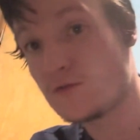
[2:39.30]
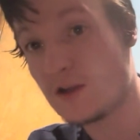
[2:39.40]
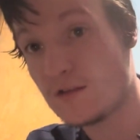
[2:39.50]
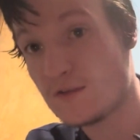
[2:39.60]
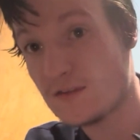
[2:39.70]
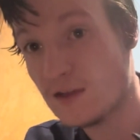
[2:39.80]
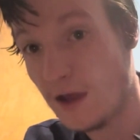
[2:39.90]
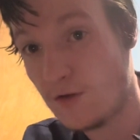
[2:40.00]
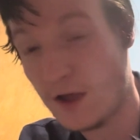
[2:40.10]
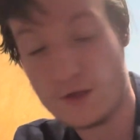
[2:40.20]
yet to see
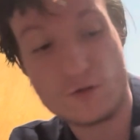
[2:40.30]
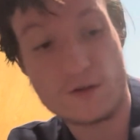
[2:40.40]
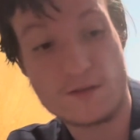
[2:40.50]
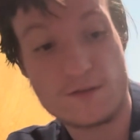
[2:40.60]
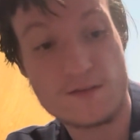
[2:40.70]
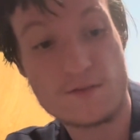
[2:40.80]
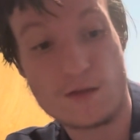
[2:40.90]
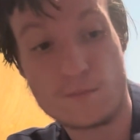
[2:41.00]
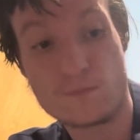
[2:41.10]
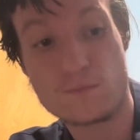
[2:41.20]
how accurate this is.
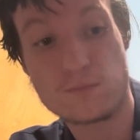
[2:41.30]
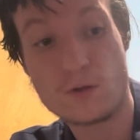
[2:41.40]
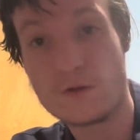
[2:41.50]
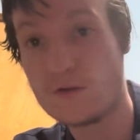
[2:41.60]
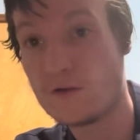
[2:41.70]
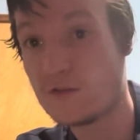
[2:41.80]
I'm pretty sure,